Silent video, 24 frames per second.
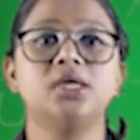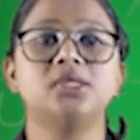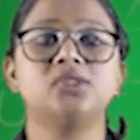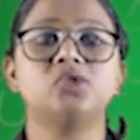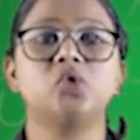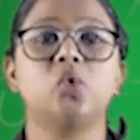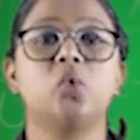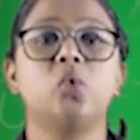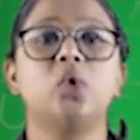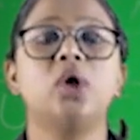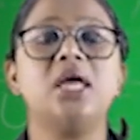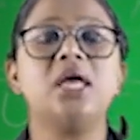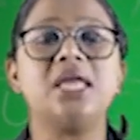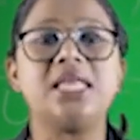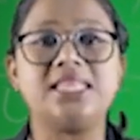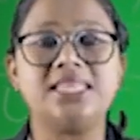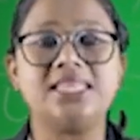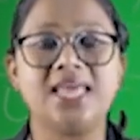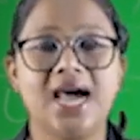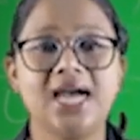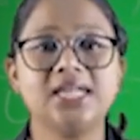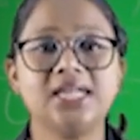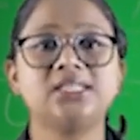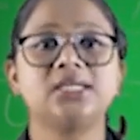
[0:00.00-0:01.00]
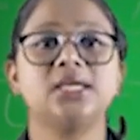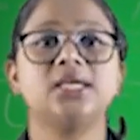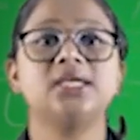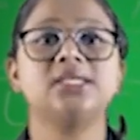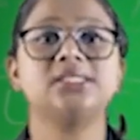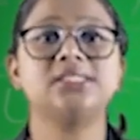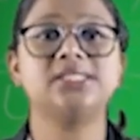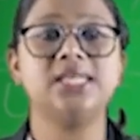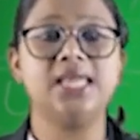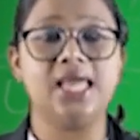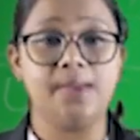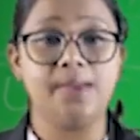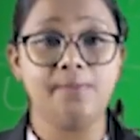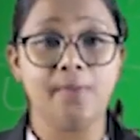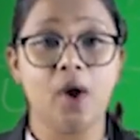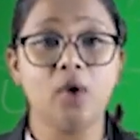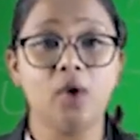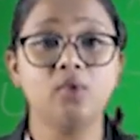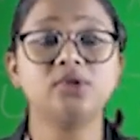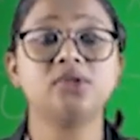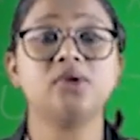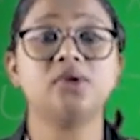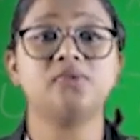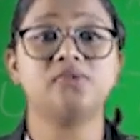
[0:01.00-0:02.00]
So that is the
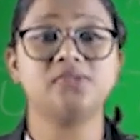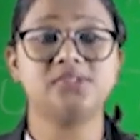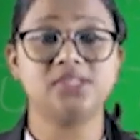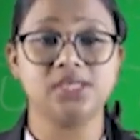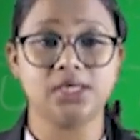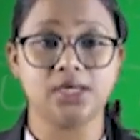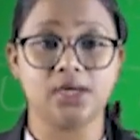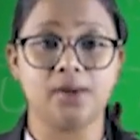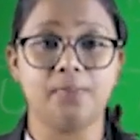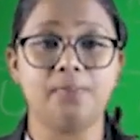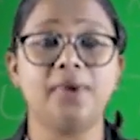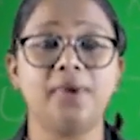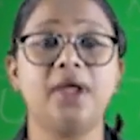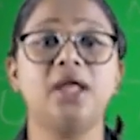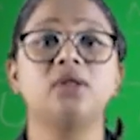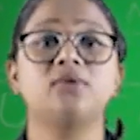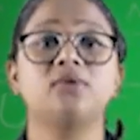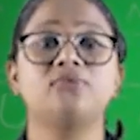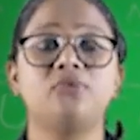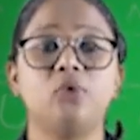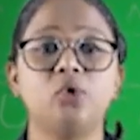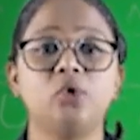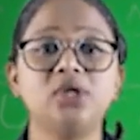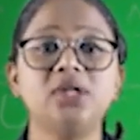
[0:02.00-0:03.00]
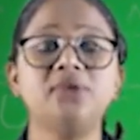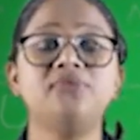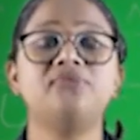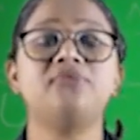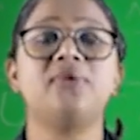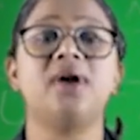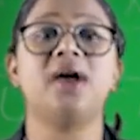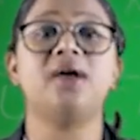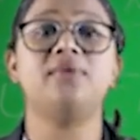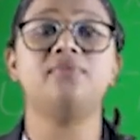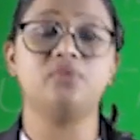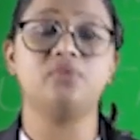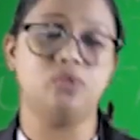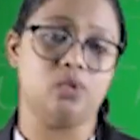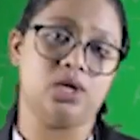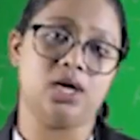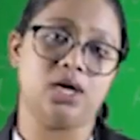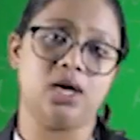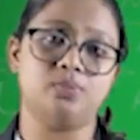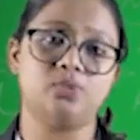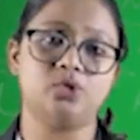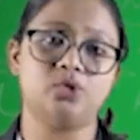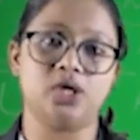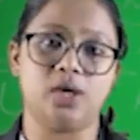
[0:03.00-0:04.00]
amount of syrup in 45
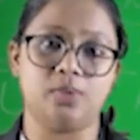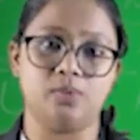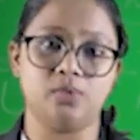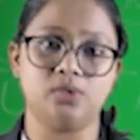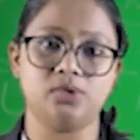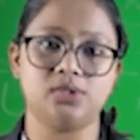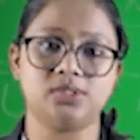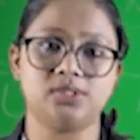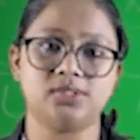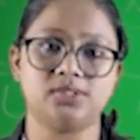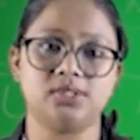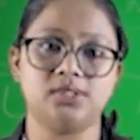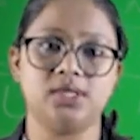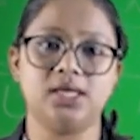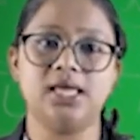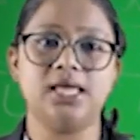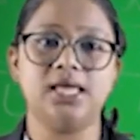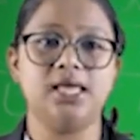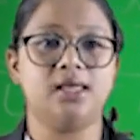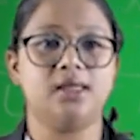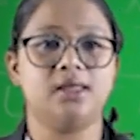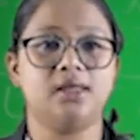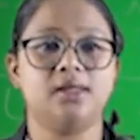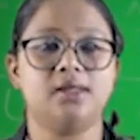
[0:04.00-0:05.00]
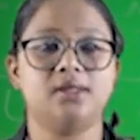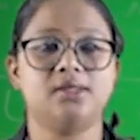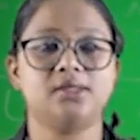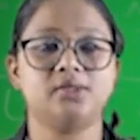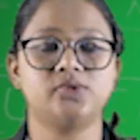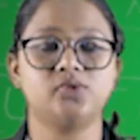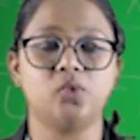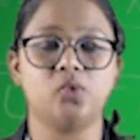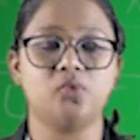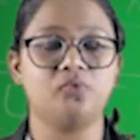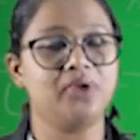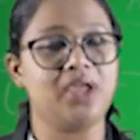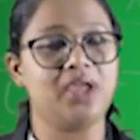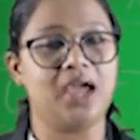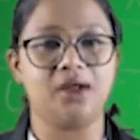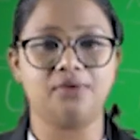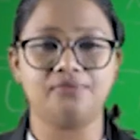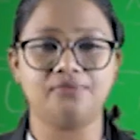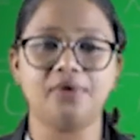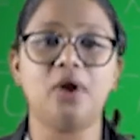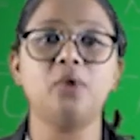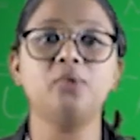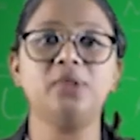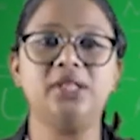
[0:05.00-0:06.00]
gulab jamuns. So we
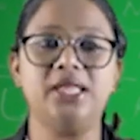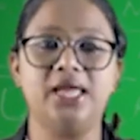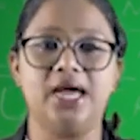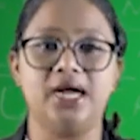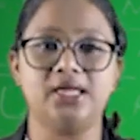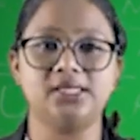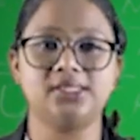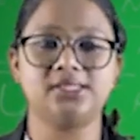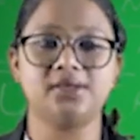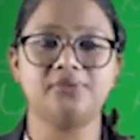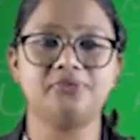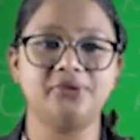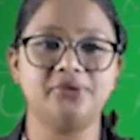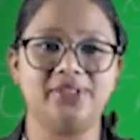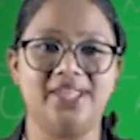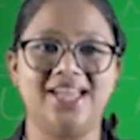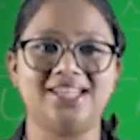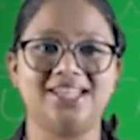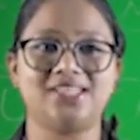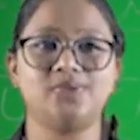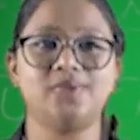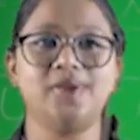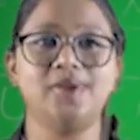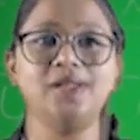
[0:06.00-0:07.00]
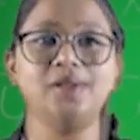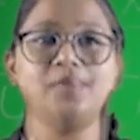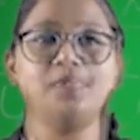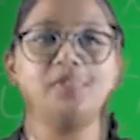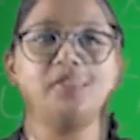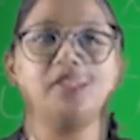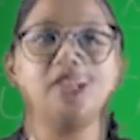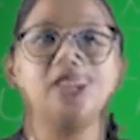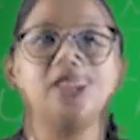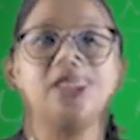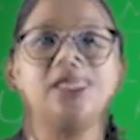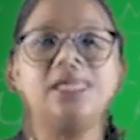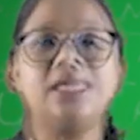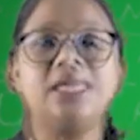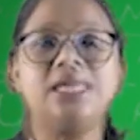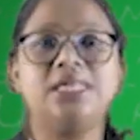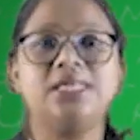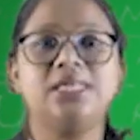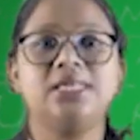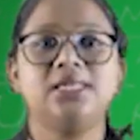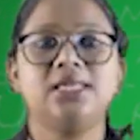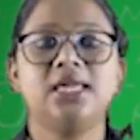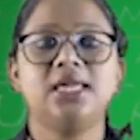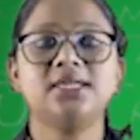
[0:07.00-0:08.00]
had found the answer for that one.
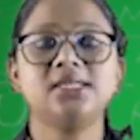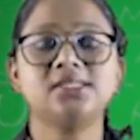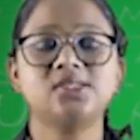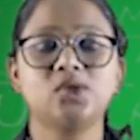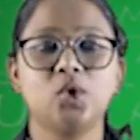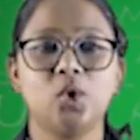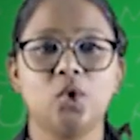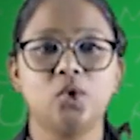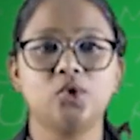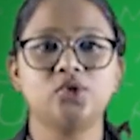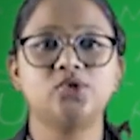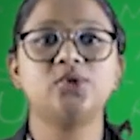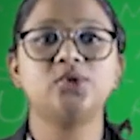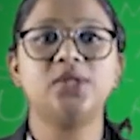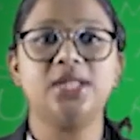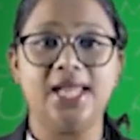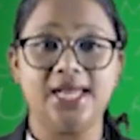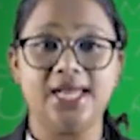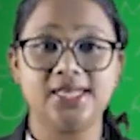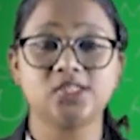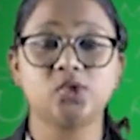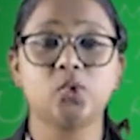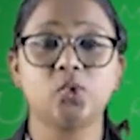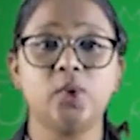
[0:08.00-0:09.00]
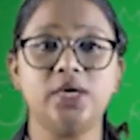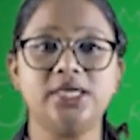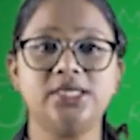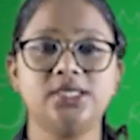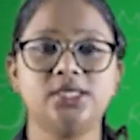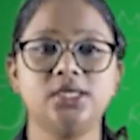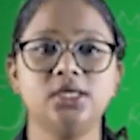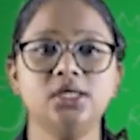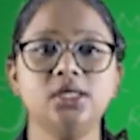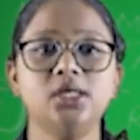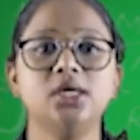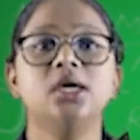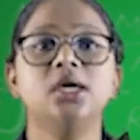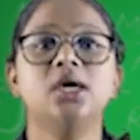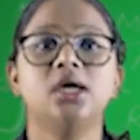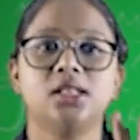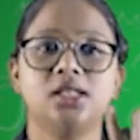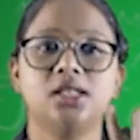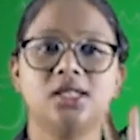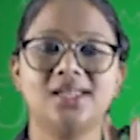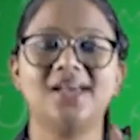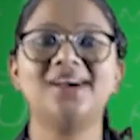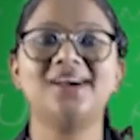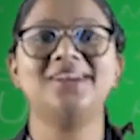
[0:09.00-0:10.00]
Let us go to the next question,
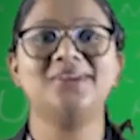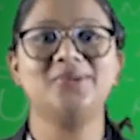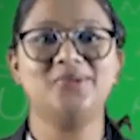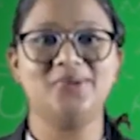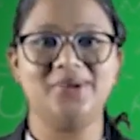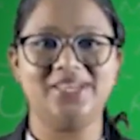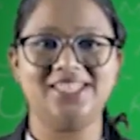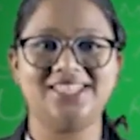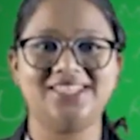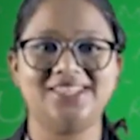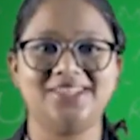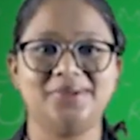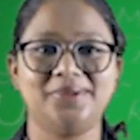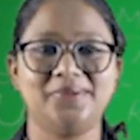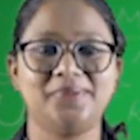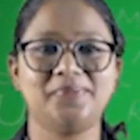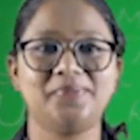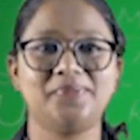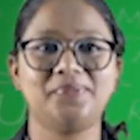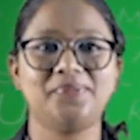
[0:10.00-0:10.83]
the third question.